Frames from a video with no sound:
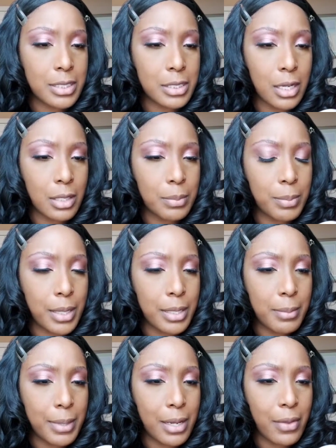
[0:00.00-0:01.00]
It's called
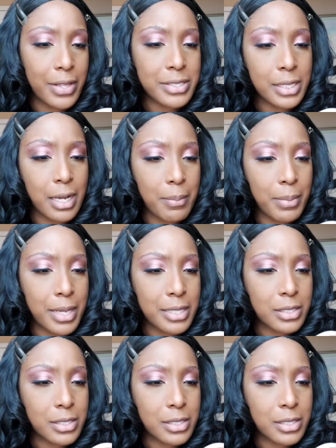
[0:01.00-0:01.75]
Bonnabelle. That's the company.